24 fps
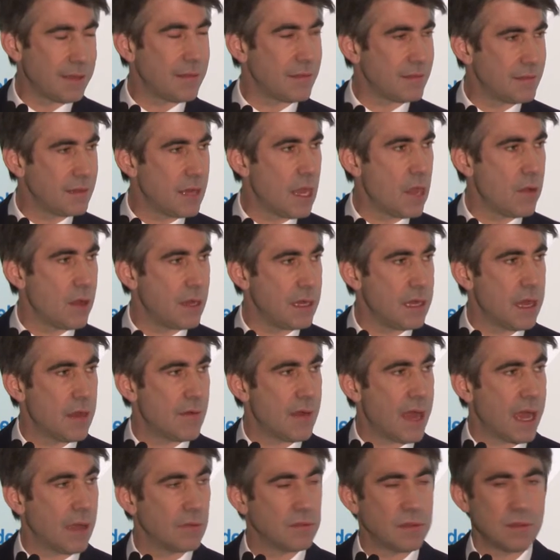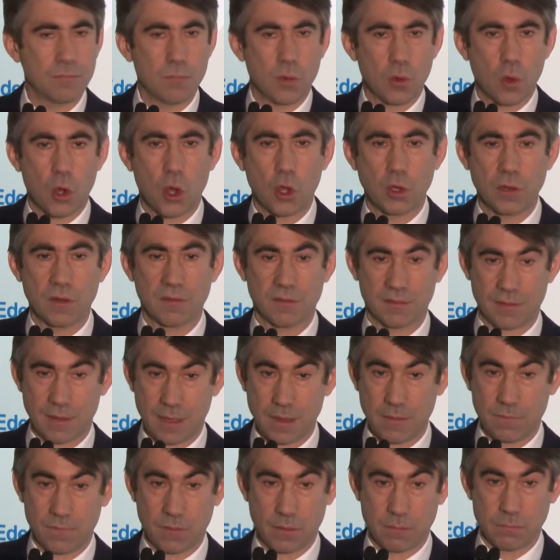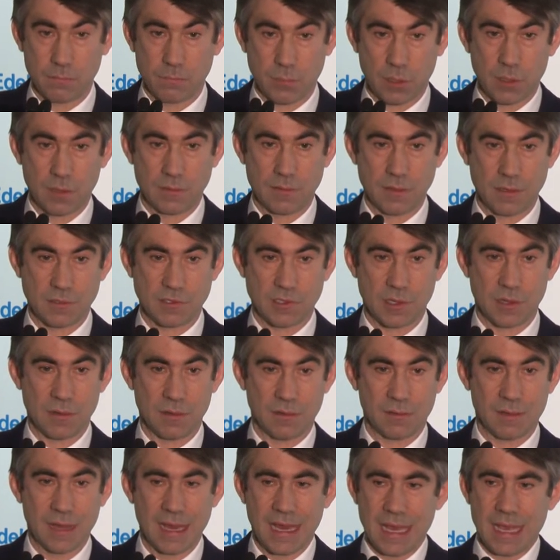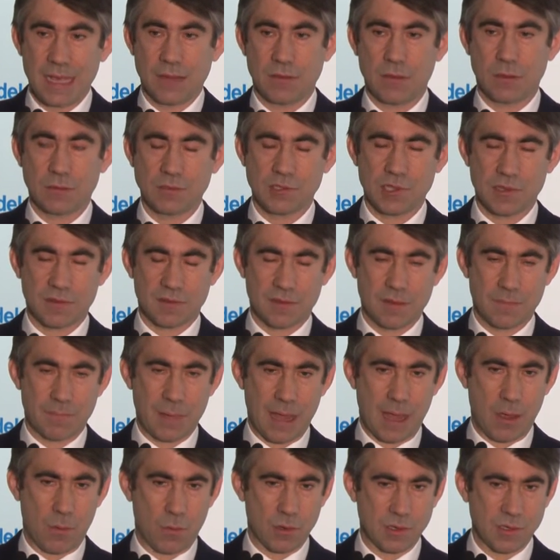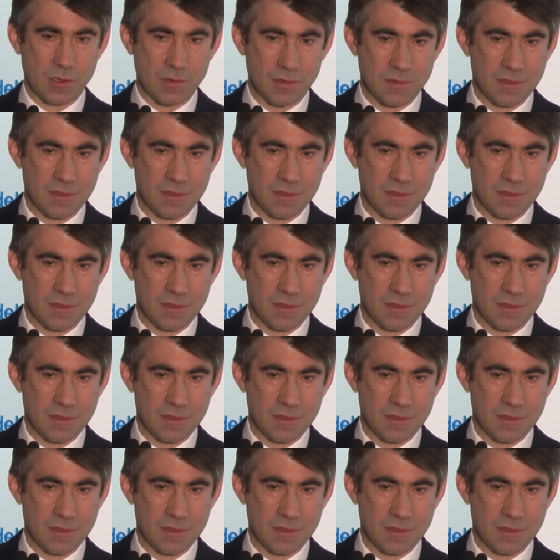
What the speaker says: this year in, year out, is more honesty from politicians. It's not just about what you